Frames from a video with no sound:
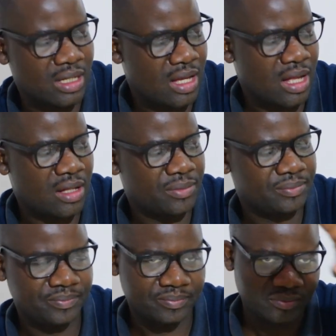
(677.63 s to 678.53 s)
there are
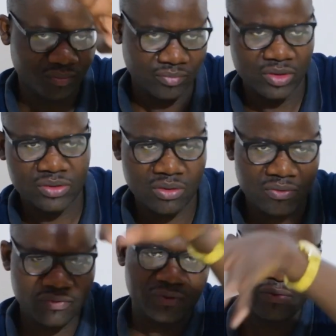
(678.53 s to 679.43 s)
sort
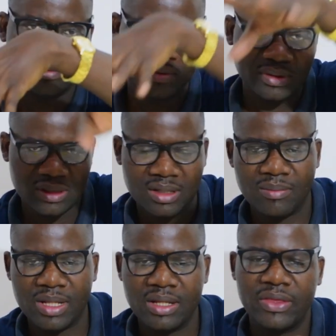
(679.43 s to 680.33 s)
of
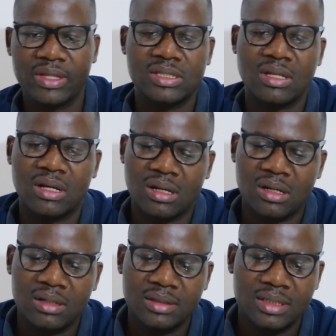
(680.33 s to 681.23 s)
many things
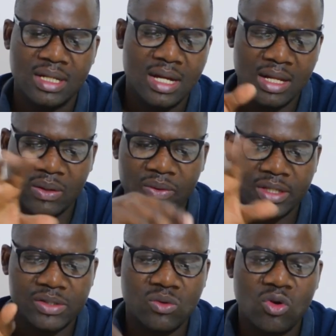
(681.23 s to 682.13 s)
along
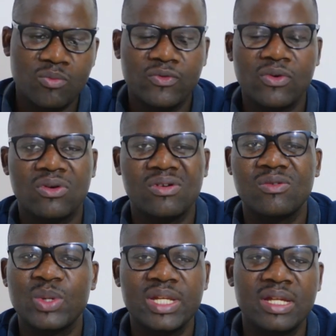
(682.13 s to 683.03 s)
the scope for
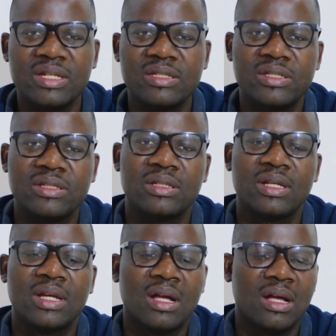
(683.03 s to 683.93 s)
windage
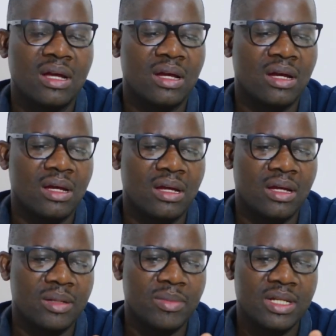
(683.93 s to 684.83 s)

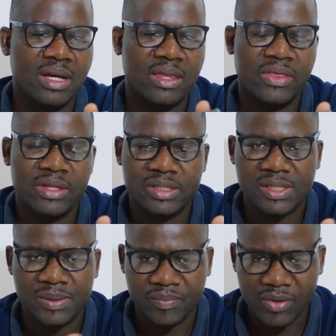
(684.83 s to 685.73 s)
and many other
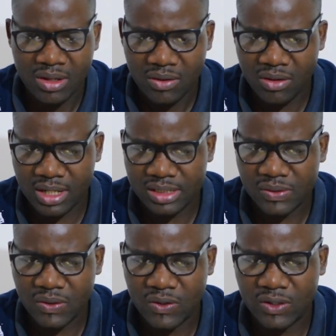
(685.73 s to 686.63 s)
things. Alright,
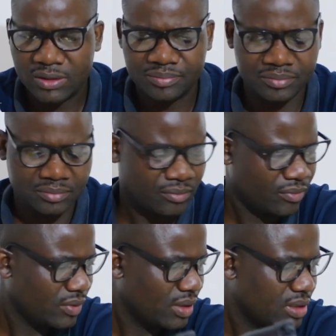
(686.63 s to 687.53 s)
so
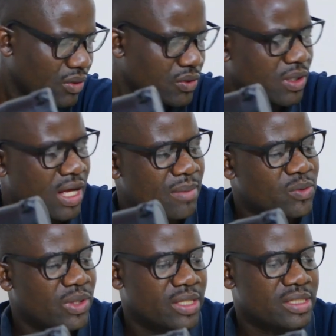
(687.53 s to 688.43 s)
it also
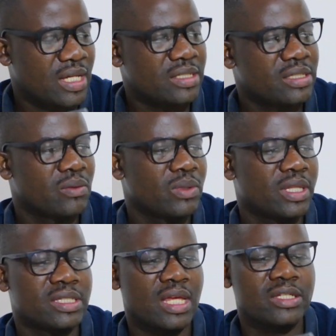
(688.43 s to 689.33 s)
comes with
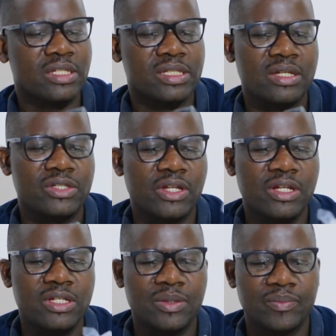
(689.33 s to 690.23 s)
the
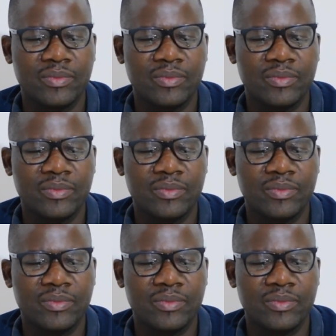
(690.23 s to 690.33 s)
sunshade,